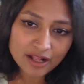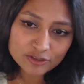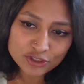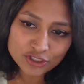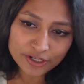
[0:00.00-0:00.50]
I'll
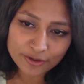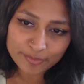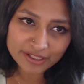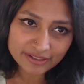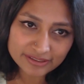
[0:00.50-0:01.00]
just share it on
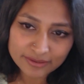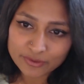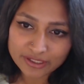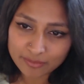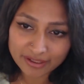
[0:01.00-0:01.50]
my LinkedIn
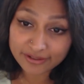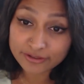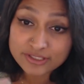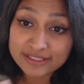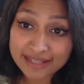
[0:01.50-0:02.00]
one day. Like,
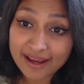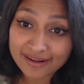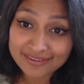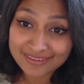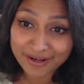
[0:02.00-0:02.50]
here's the
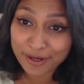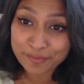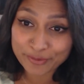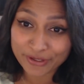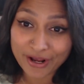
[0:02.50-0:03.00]
deck that I
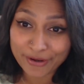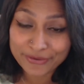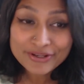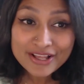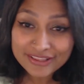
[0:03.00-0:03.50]
put
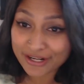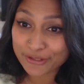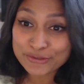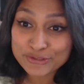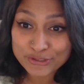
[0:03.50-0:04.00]
out that I
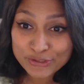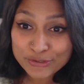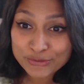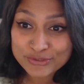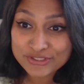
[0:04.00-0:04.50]
used to
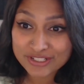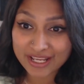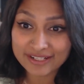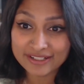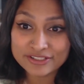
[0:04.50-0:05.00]
use to
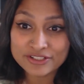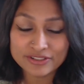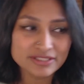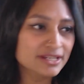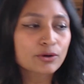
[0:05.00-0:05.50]
get internal
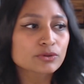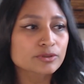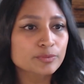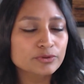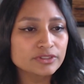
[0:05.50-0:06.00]
stakeholder
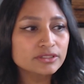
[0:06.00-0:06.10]
approval.